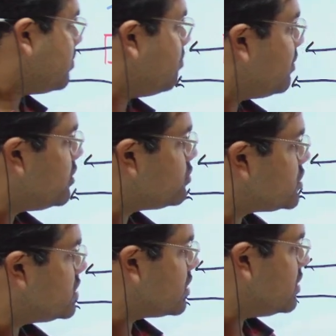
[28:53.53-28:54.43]

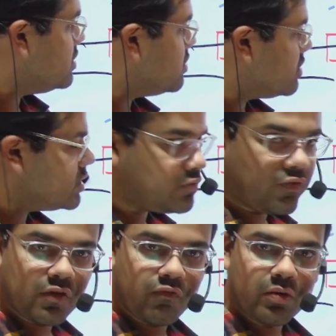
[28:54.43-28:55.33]
mid-oceanic ridge, when
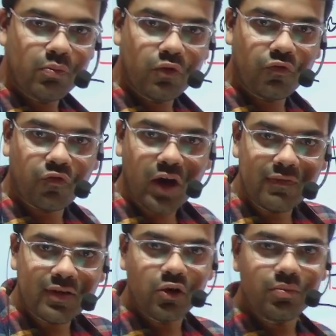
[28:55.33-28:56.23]
we move 5
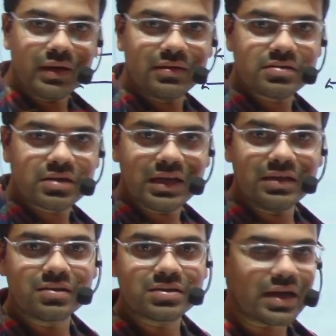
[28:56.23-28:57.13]
kilometers either
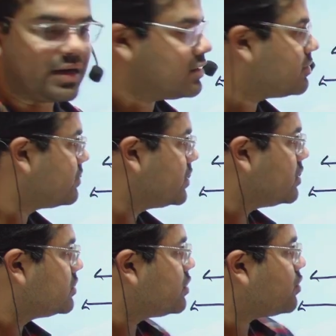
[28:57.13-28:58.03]
side,
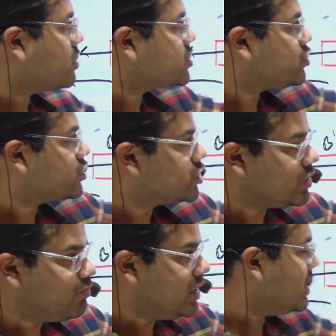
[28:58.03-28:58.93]
the rock structure
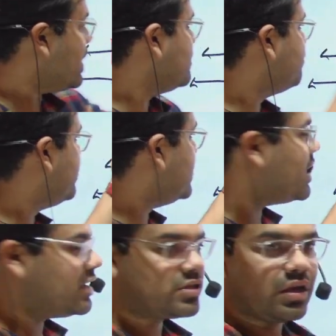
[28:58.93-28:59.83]
B and B
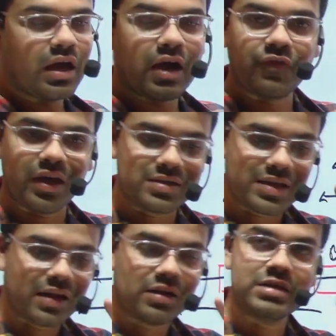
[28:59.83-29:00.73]
dash have
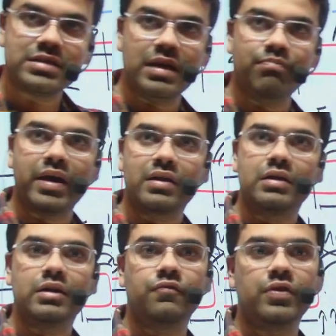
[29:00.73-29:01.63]
exactly same magnetic
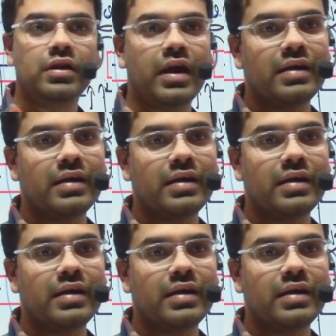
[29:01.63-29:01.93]
field and